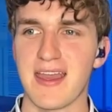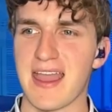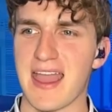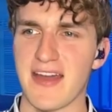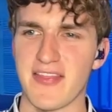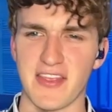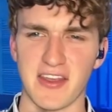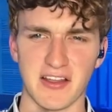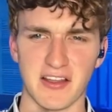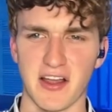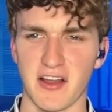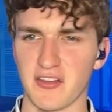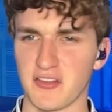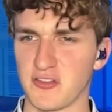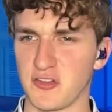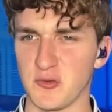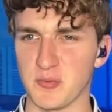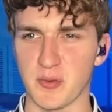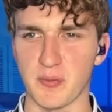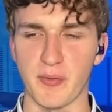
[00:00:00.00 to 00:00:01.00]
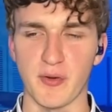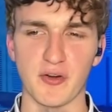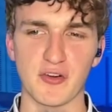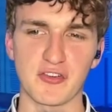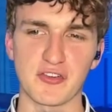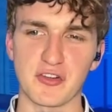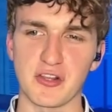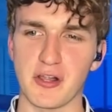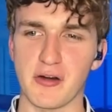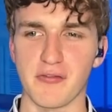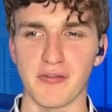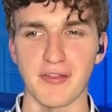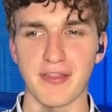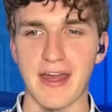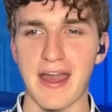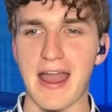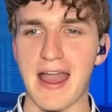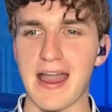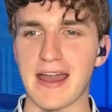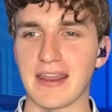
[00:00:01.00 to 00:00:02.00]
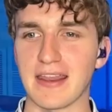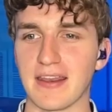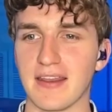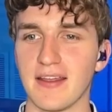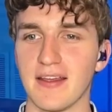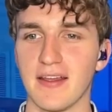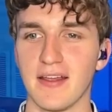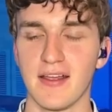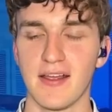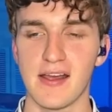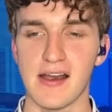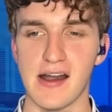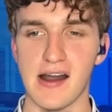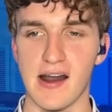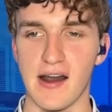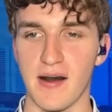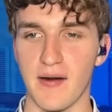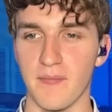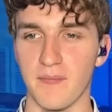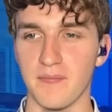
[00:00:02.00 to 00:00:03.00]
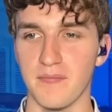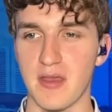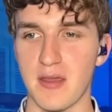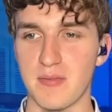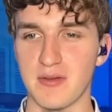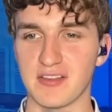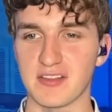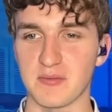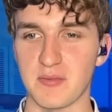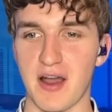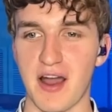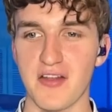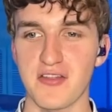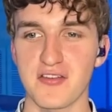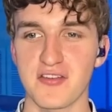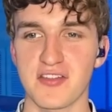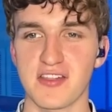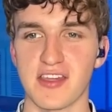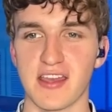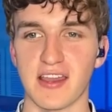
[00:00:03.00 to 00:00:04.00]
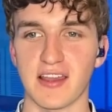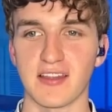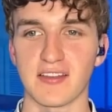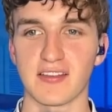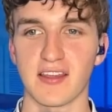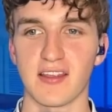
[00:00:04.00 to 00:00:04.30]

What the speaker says: and then it got super personal over that and maybe some other things.